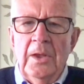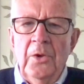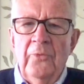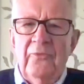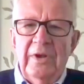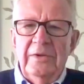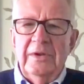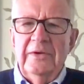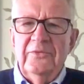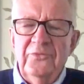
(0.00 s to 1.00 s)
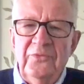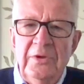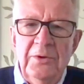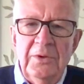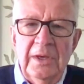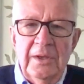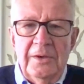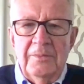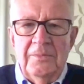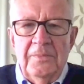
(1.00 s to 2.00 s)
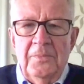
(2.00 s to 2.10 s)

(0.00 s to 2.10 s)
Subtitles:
Hello, Fred. Nice to see you again.